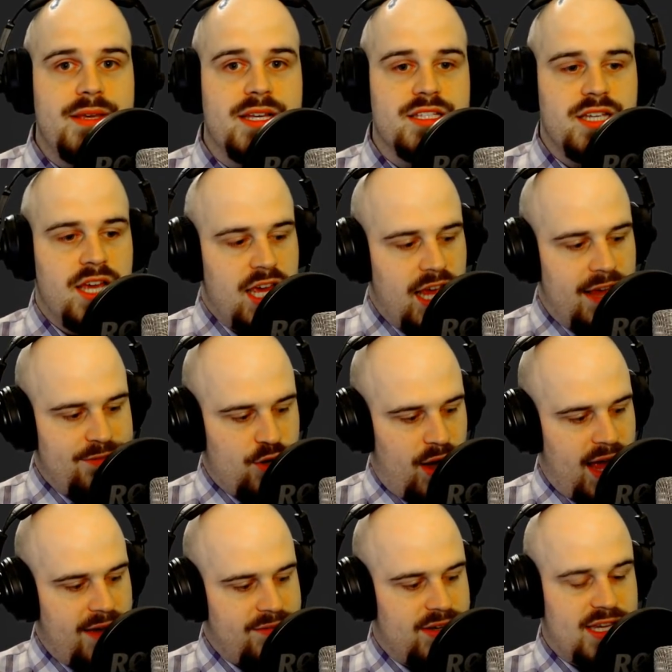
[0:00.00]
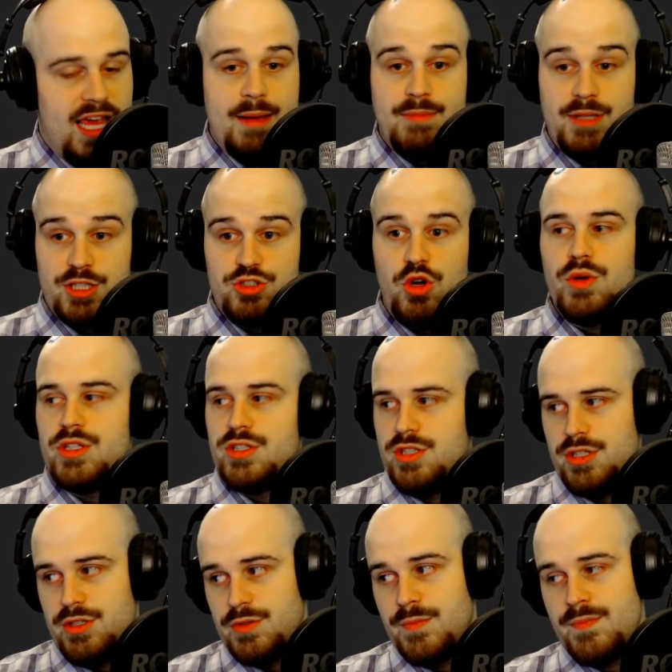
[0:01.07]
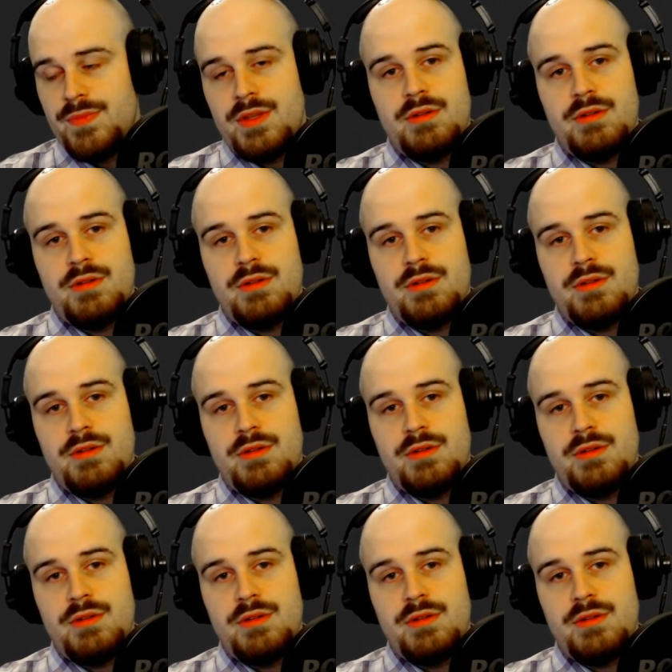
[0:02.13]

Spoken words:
Because if you have a game like Dota 2,